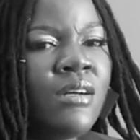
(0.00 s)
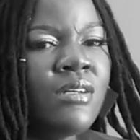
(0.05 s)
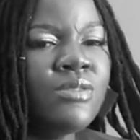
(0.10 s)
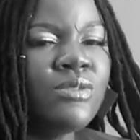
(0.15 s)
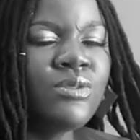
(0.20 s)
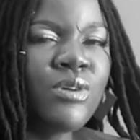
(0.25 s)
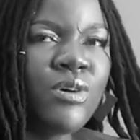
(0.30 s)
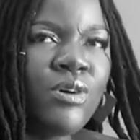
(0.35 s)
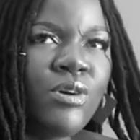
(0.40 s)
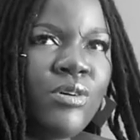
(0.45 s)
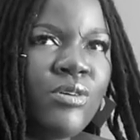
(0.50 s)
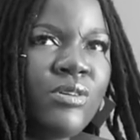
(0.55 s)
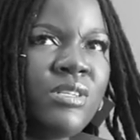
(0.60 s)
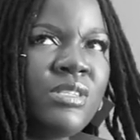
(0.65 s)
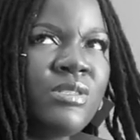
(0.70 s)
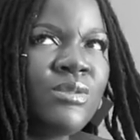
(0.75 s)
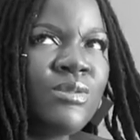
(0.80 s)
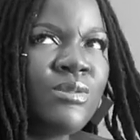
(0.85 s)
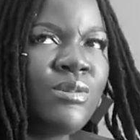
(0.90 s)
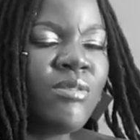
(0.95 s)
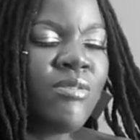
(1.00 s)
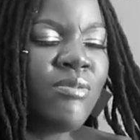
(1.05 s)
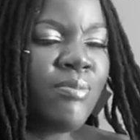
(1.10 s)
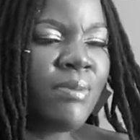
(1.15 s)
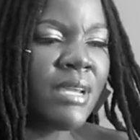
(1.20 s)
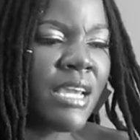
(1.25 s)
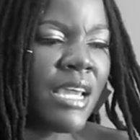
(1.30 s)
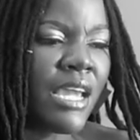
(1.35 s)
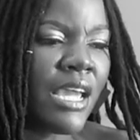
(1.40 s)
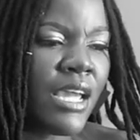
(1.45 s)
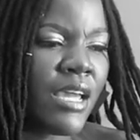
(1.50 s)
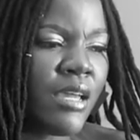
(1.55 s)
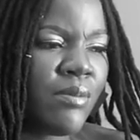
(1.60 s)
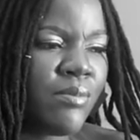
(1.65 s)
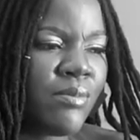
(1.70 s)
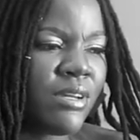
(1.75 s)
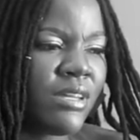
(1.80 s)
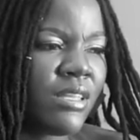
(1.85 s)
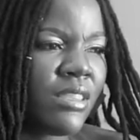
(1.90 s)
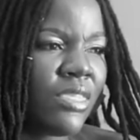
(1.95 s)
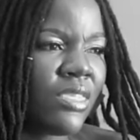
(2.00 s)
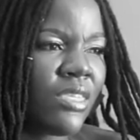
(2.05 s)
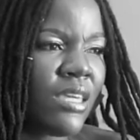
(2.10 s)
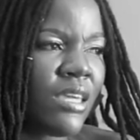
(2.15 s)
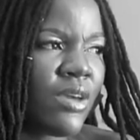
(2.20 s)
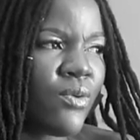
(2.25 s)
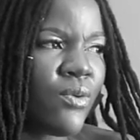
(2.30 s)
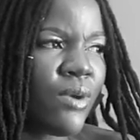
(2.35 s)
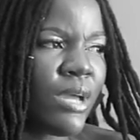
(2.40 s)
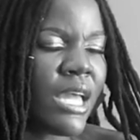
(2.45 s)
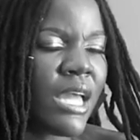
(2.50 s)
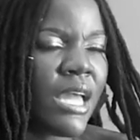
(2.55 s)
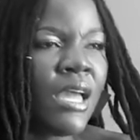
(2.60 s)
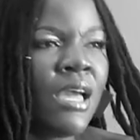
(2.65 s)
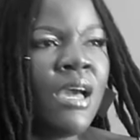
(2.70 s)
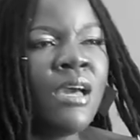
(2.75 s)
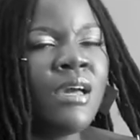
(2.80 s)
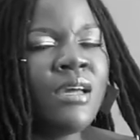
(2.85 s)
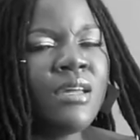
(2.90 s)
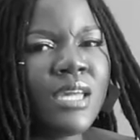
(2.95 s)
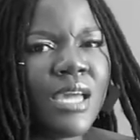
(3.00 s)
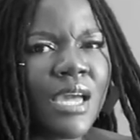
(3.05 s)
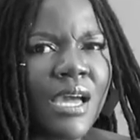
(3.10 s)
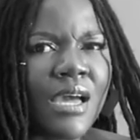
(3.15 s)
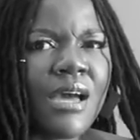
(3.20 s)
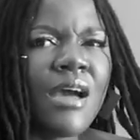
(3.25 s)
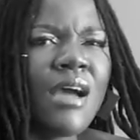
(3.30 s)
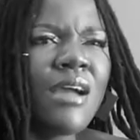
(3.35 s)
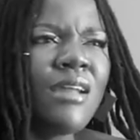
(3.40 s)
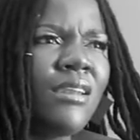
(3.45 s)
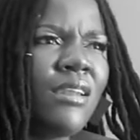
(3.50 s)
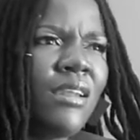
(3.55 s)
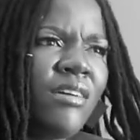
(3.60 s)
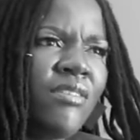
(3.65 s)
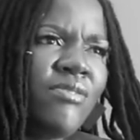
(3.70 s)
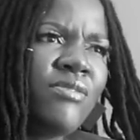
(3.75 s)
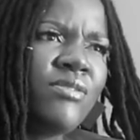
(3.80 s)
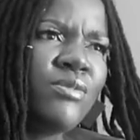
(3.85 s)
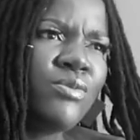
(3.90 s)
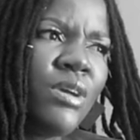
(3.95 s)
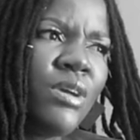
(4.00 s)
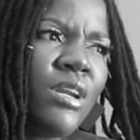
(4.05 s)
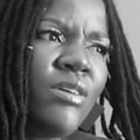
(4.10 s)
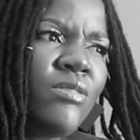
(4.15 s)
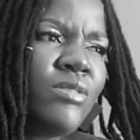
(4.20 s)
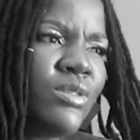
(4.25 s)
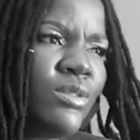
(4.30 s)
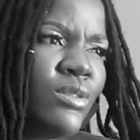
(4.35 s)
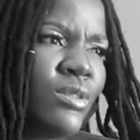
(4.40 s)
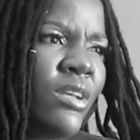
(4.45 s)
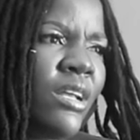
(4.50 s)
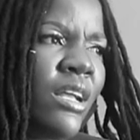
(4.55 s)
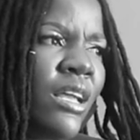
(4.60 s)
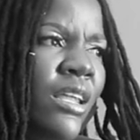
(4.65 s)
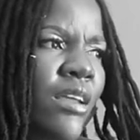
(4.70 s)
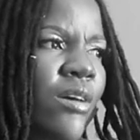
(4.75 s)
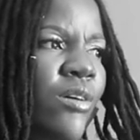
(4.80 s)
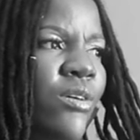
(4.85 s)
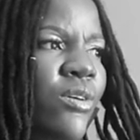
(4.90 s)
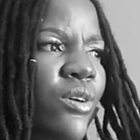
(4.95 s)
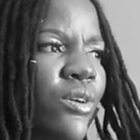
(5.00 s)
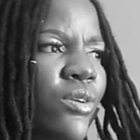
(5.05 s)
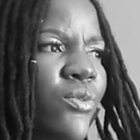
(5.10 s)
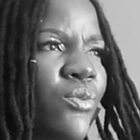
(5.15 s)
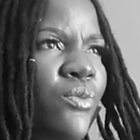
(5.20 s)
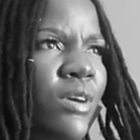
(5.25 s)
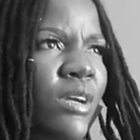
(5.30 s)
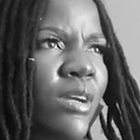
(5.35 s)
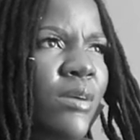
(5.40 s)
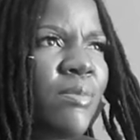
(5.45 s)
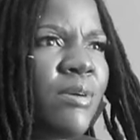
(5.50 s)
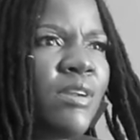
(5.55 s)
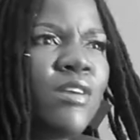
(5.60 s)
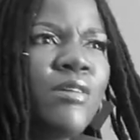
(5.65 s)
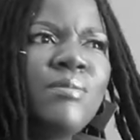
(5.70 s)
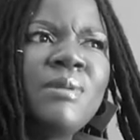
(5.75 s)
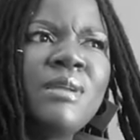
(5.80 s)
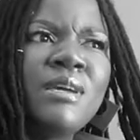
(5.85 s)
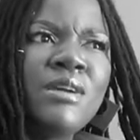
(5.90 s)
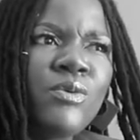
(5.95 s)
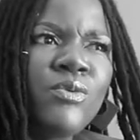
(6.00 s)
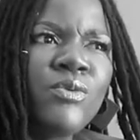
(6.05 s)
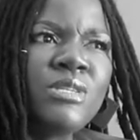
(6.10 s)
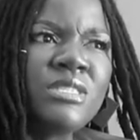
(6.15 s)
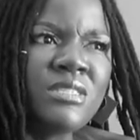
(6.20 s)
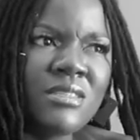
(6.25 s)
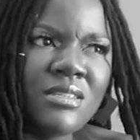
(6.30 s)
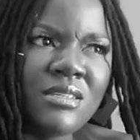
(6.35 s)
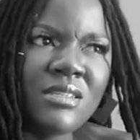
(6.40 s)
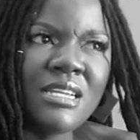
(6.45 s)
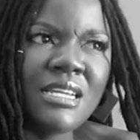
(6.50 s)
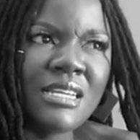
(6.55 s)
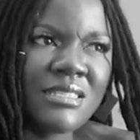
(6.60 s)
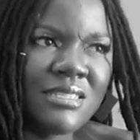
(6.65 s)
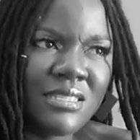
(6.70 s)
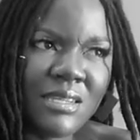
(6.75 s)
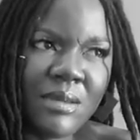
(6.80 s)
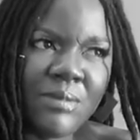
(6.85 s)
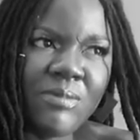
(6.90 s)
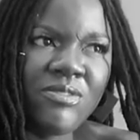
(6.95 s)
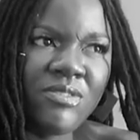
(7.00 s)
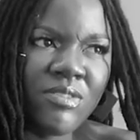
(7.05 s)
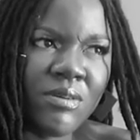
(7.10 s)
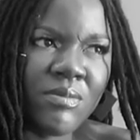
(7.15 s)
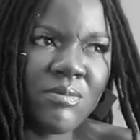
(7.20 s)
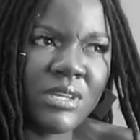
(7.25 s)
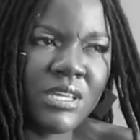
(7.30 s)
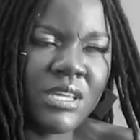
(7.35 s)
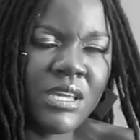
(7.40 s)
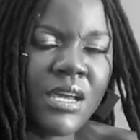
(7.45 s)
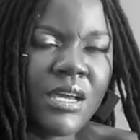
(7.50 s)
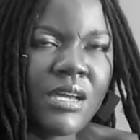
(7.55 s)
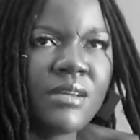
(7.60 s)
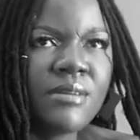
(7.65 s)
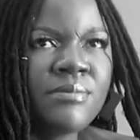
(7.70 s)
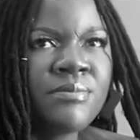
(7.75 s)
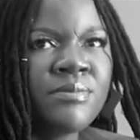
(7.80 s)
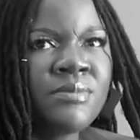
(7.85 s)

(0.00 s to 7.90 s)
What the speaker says: So it sort of became a thing where, yeah, I loved I was doing and I'll go to work, but I'll be like, what's the next step here?